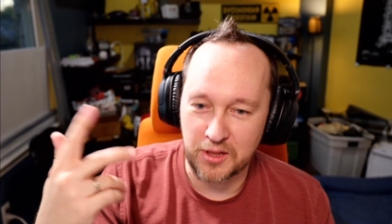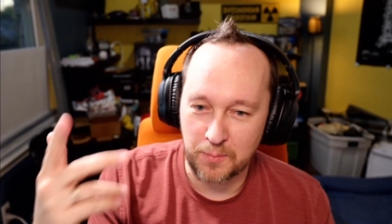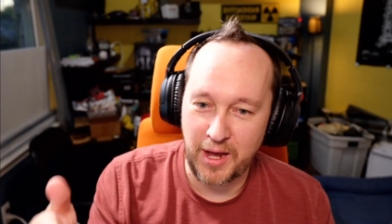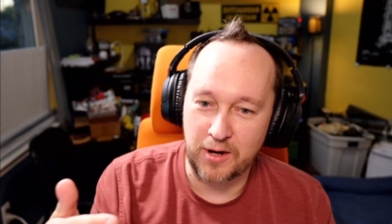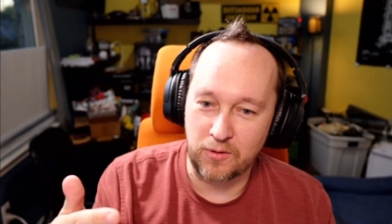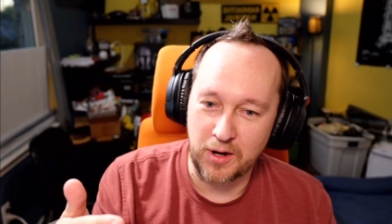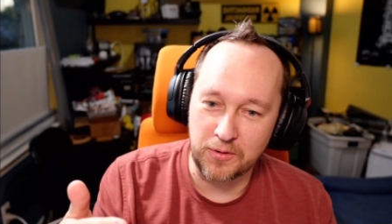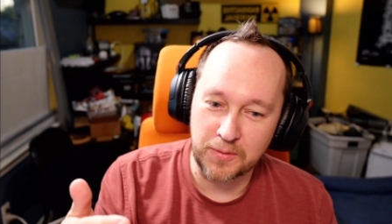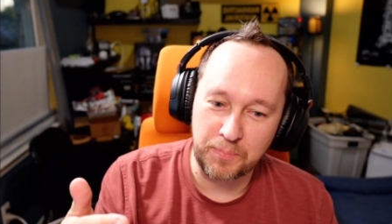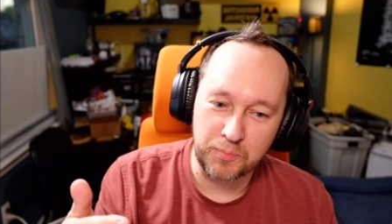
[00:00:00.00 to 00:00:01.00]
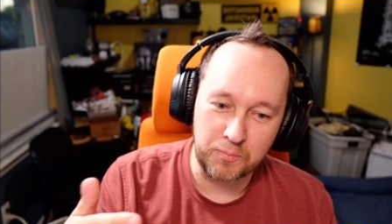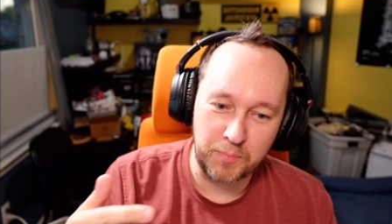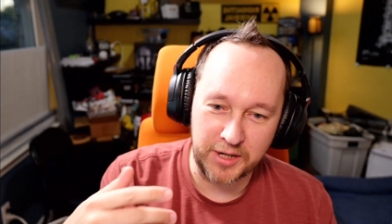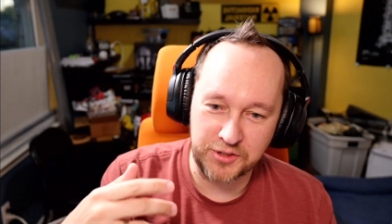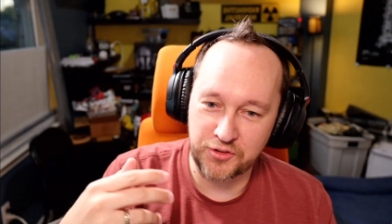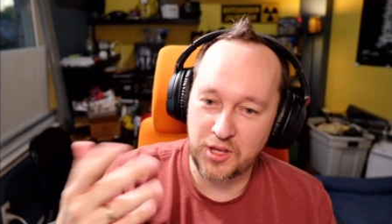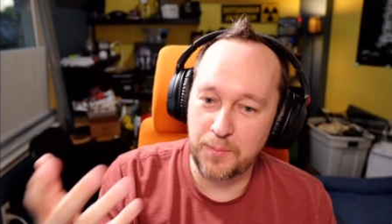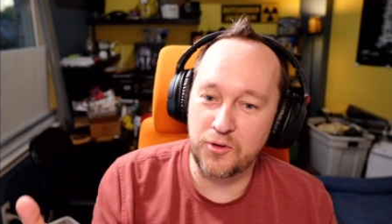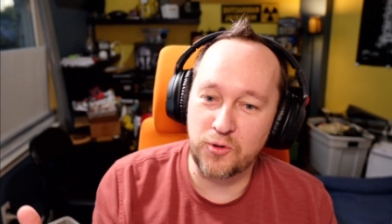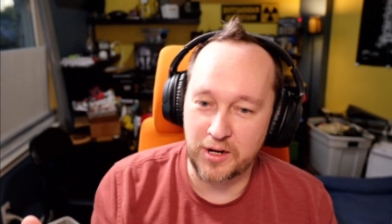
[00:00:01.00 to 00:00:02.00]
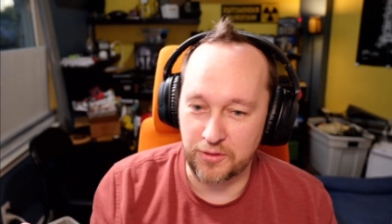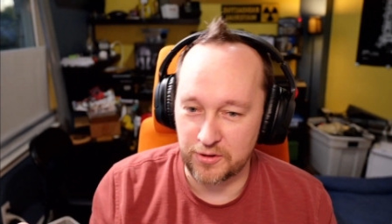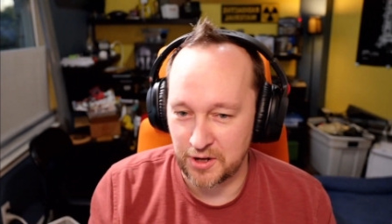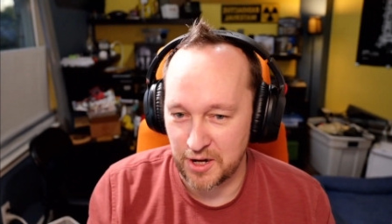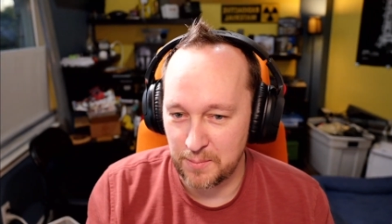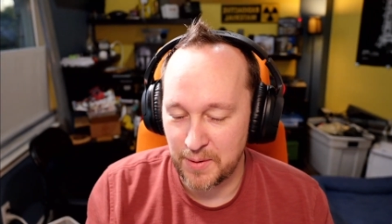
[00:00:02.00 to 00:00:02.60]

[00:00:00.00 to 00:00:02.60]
background by just keeping track of the time.